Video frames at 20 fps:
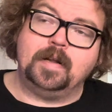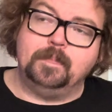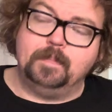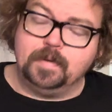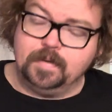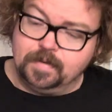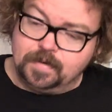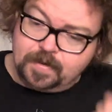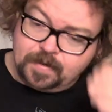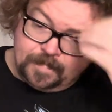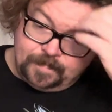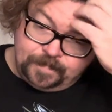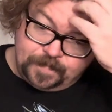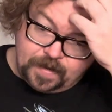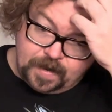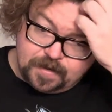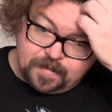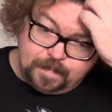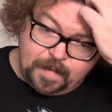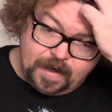boots,
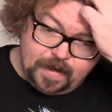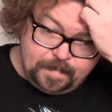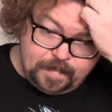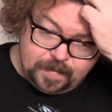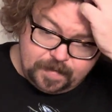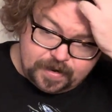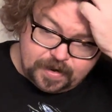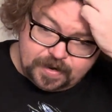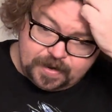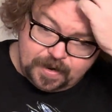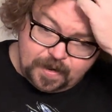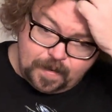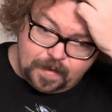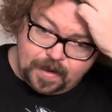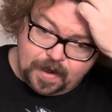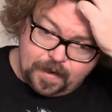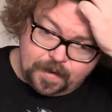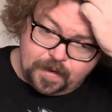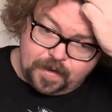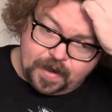because bunny boots is the only
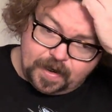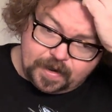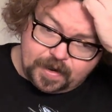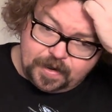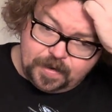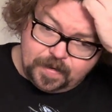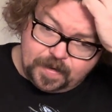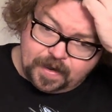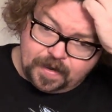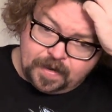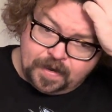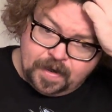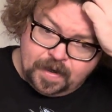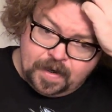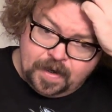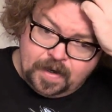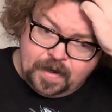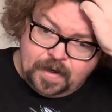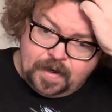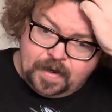other thing that you can
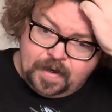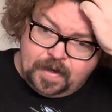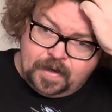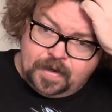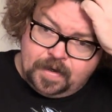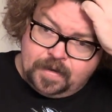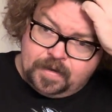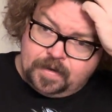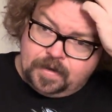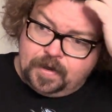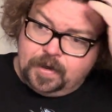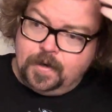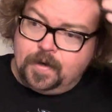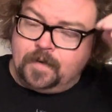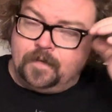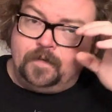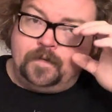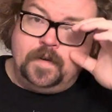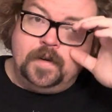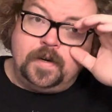
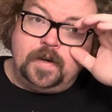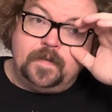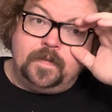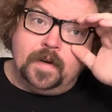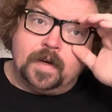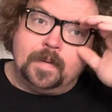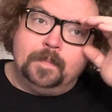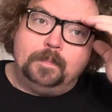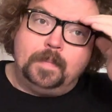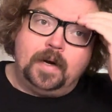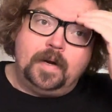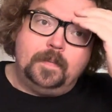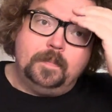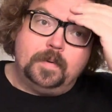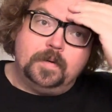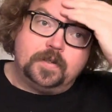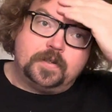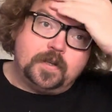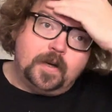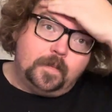fill your fucking bunny
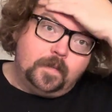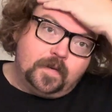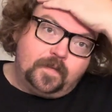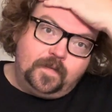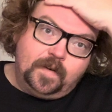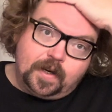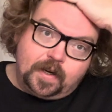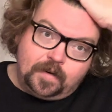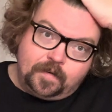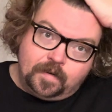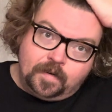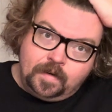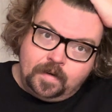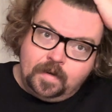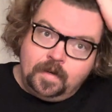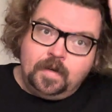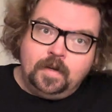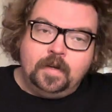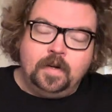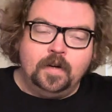boots up with fucking
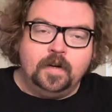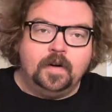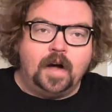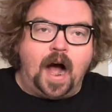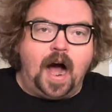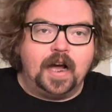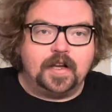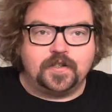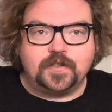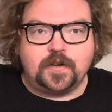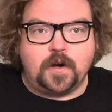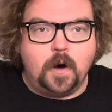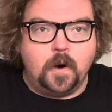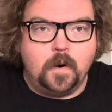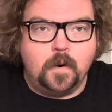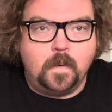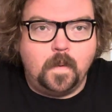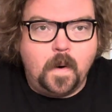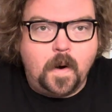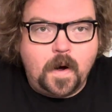ice
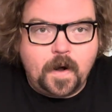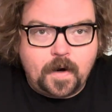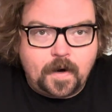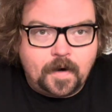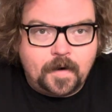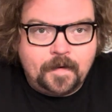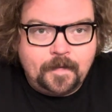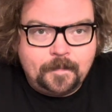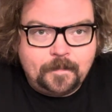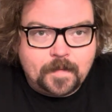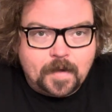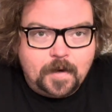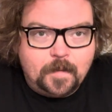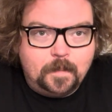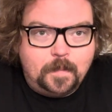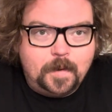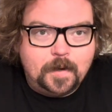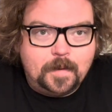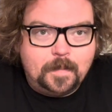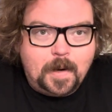cold water and
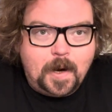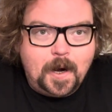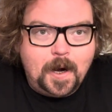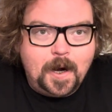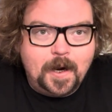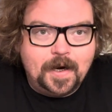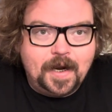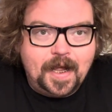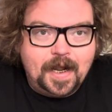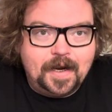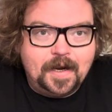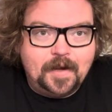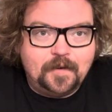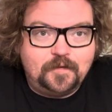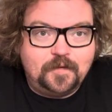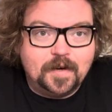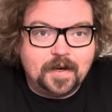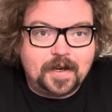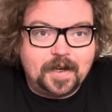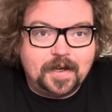put them on, and that
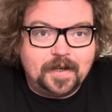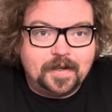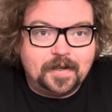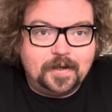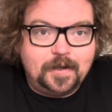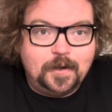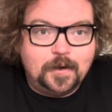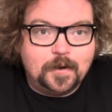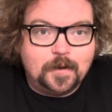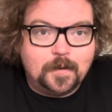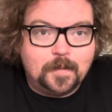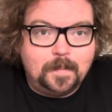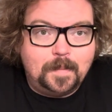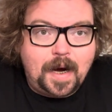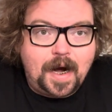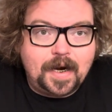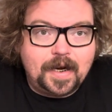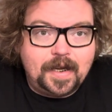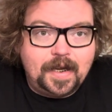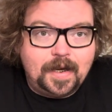fucking your
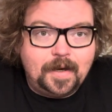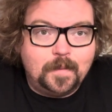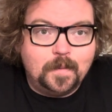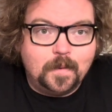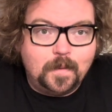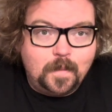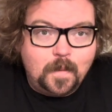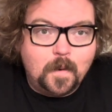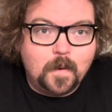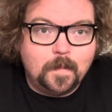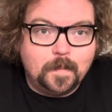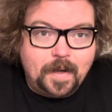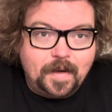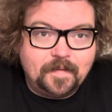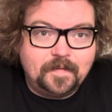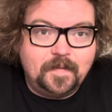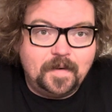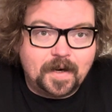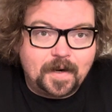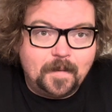body heat will warm
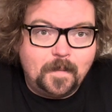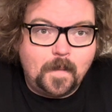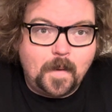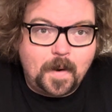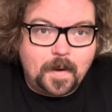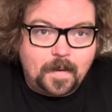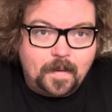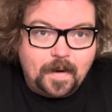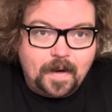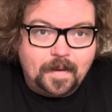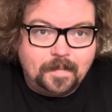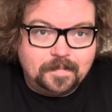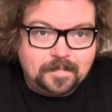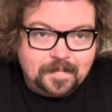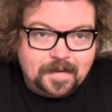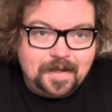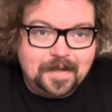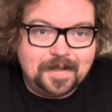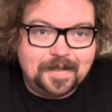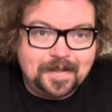that fucking water up.
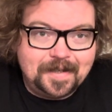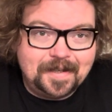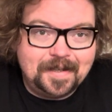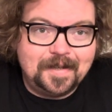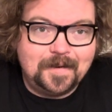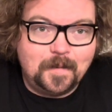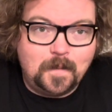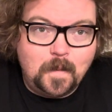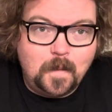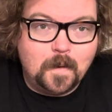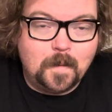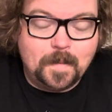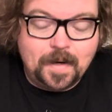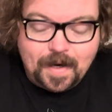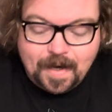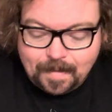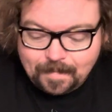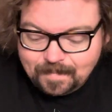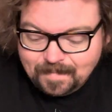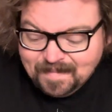It'll warm it
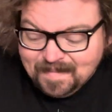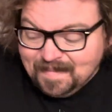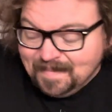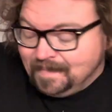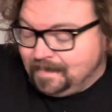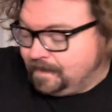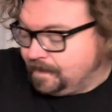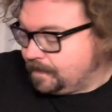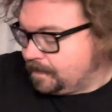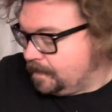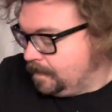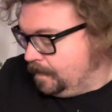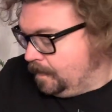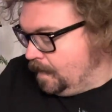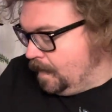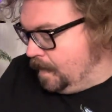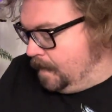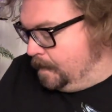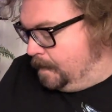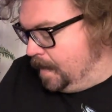up.
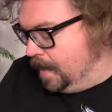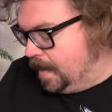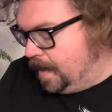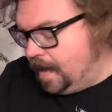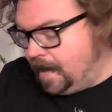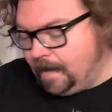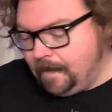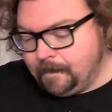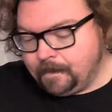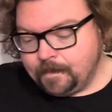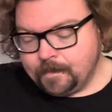But